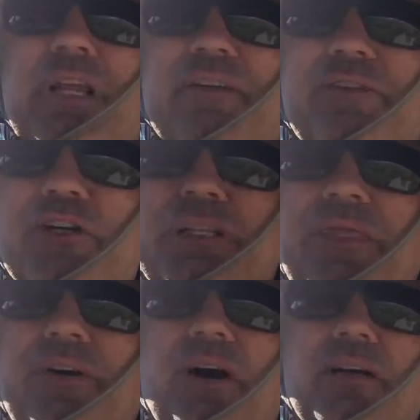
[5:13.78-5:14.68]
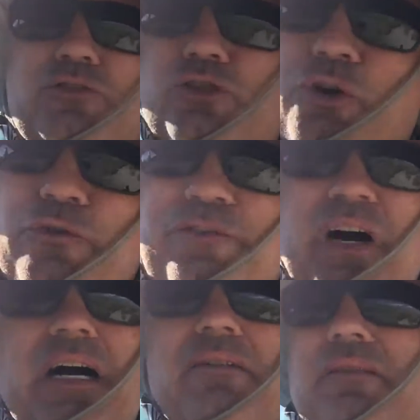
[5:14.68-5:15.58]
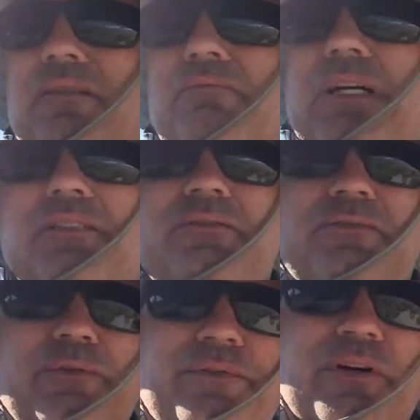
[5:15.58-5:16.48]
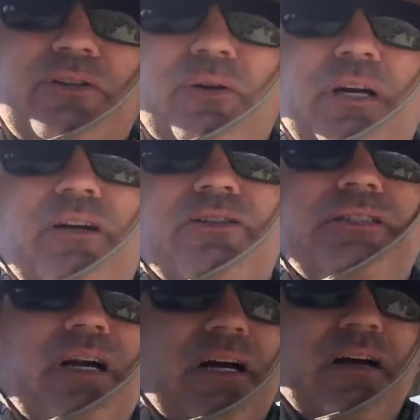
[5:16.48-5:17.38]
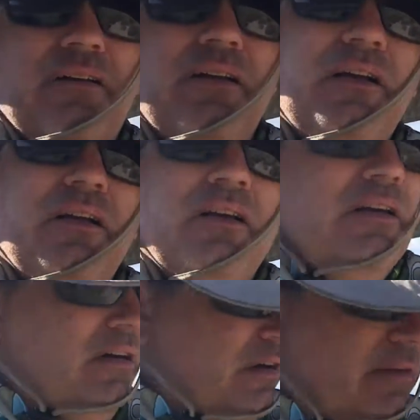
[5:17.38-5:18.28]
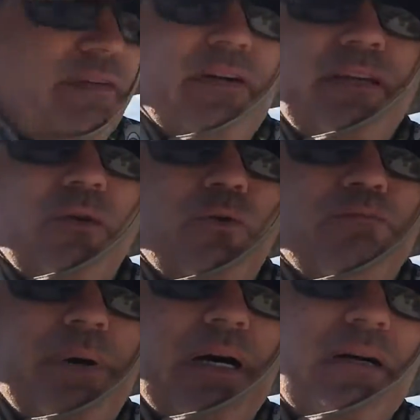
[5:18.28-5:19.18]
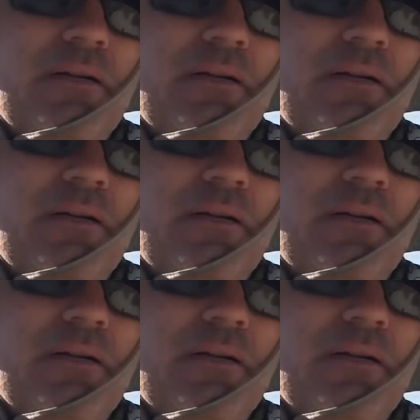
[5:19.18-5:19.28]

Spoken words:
at first I thought tufa must refer to a hairstyle of the Oompa